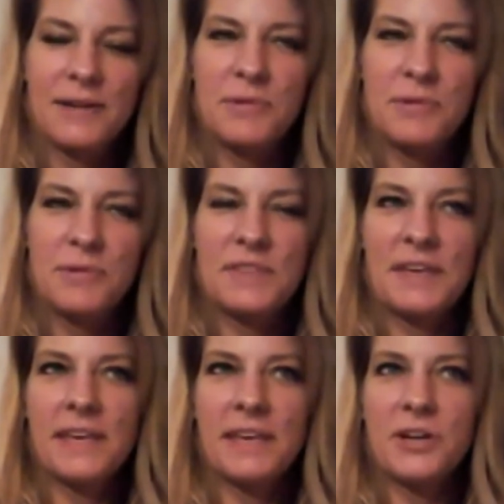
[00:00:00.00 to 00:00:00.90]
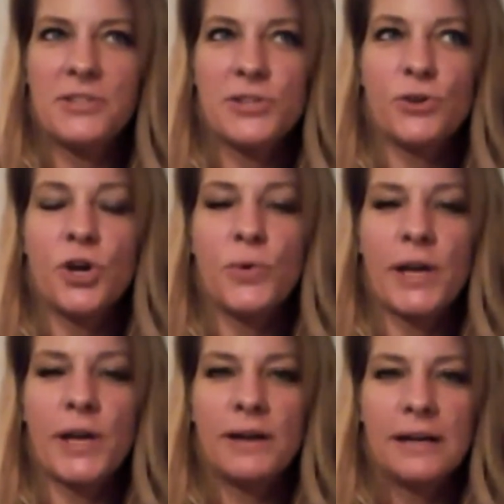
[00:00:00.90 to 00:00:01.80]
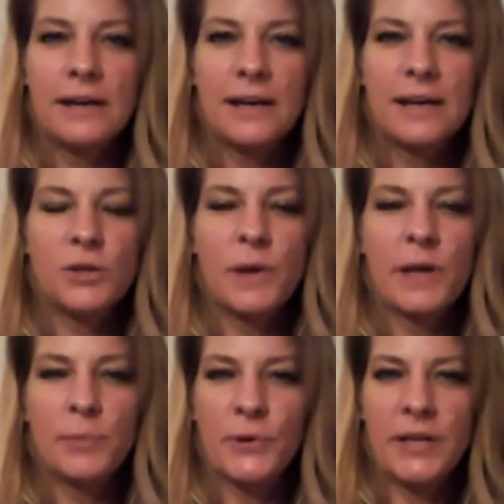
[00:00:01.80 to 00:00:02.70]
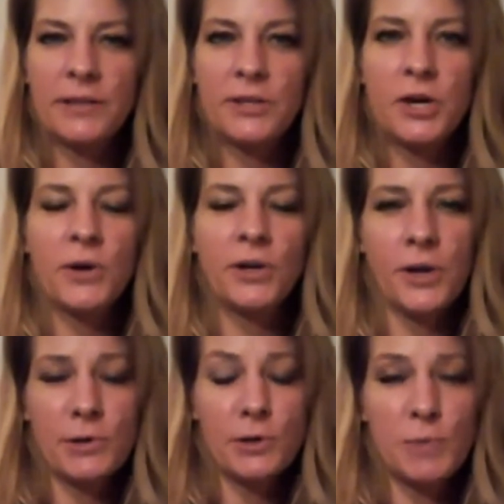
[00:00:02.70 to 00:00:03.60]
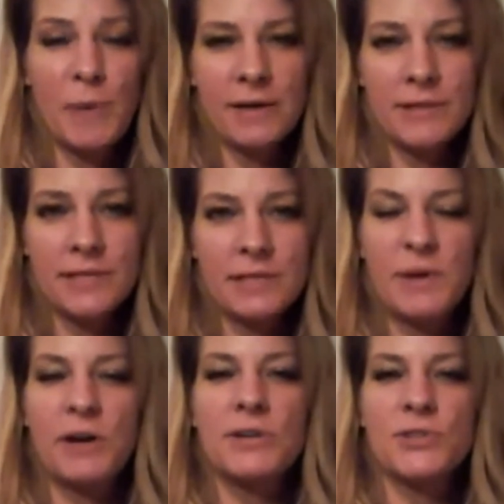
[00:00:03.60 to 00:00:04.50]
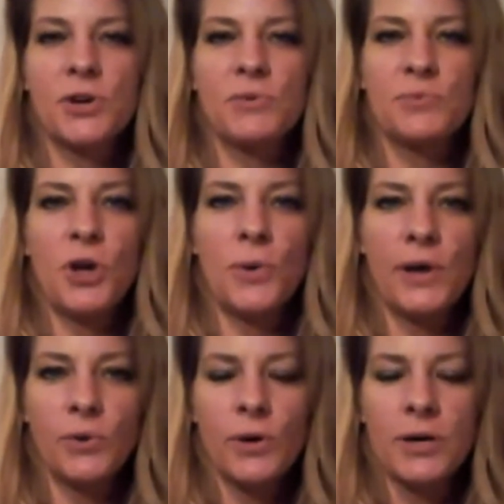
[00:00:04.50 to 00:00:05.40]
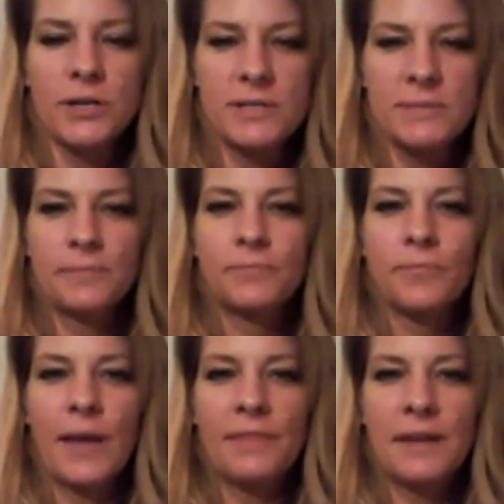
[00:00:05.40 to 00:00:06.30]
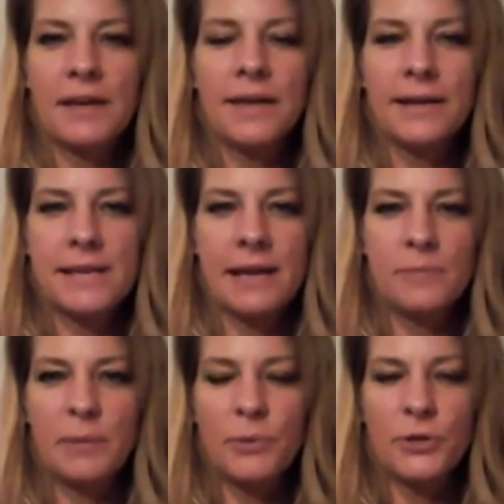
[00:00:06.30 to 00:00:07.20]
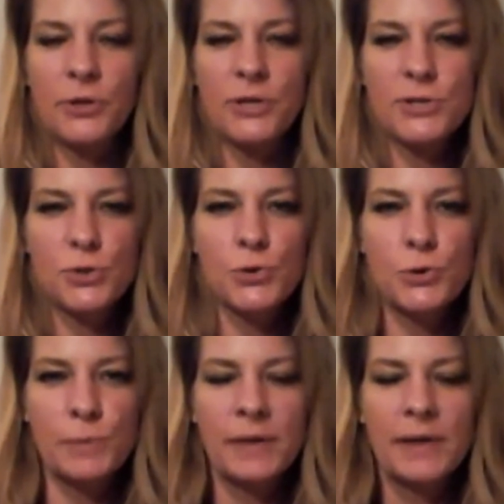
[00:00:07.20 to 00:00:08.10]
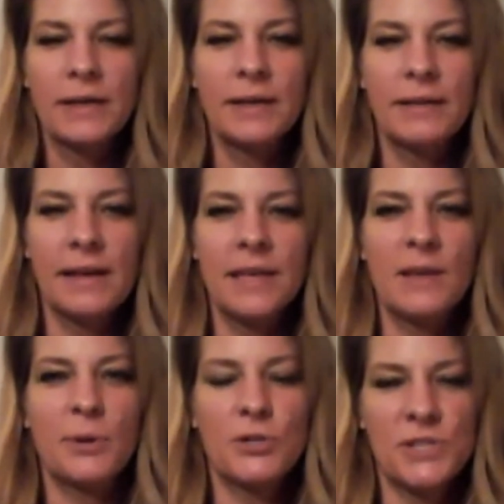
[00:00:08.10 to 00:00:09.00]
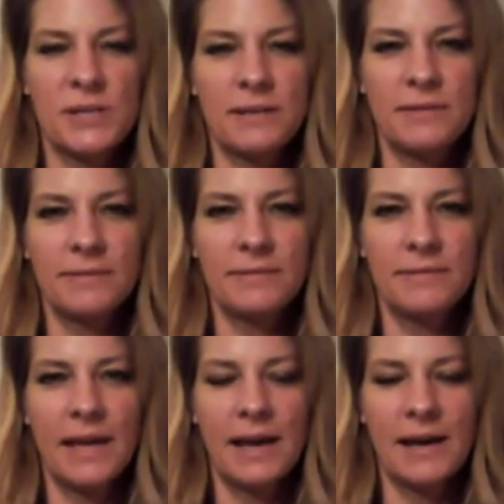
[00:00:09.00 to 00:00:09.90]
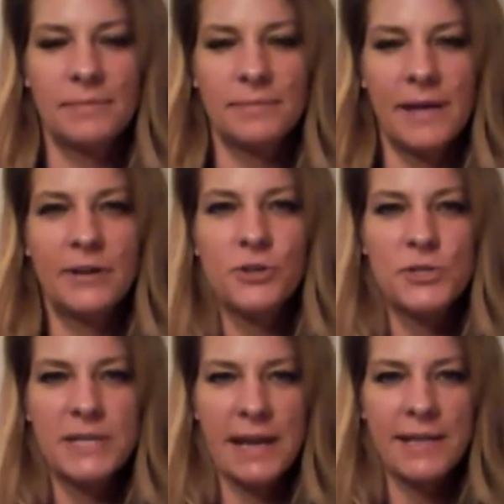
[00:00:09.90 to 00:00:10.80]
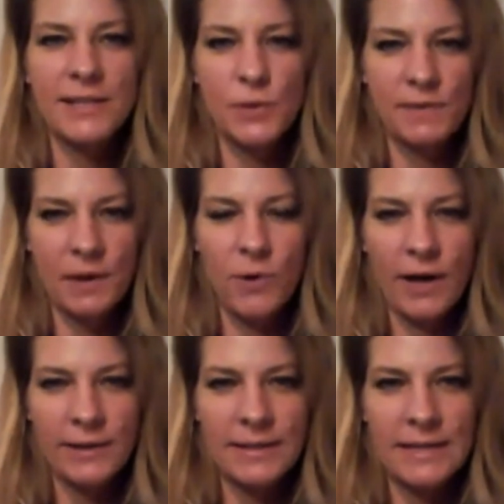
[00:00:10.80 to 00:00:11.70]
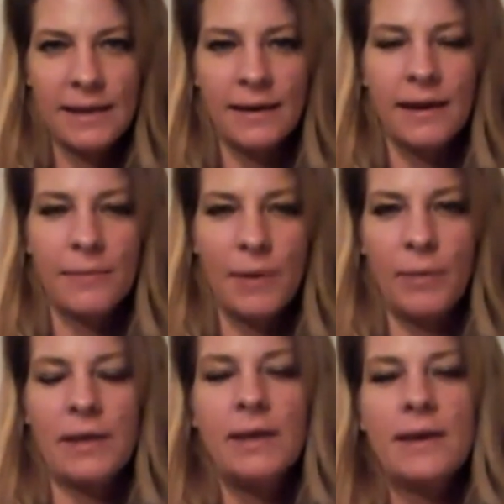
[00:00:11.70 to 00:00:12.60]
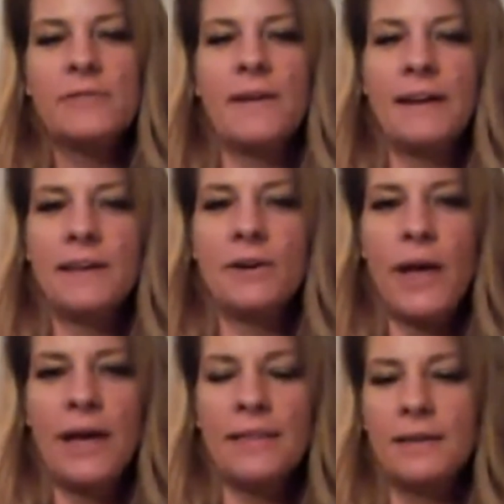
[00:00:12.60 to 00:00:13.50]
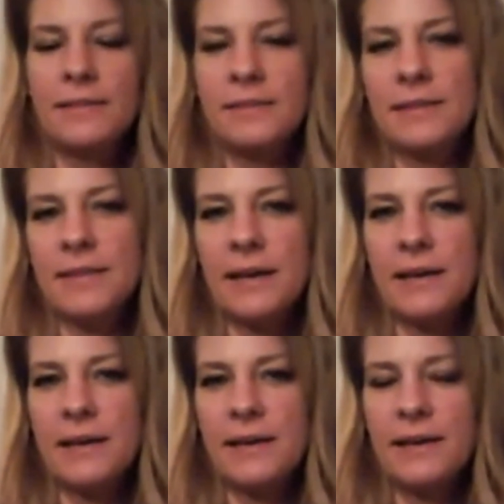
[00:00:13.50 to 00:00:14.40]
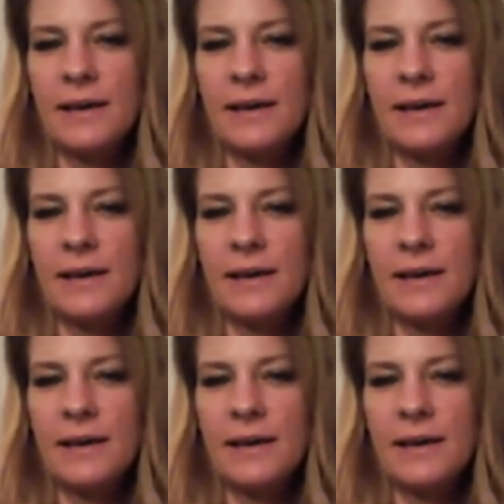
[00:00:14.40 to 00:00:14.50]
think even also knowing, you made a point in knowing your spouses, but also knowing yours. I think a lot of time people assume that the other person understands what they want and need, and maybe finding a way that they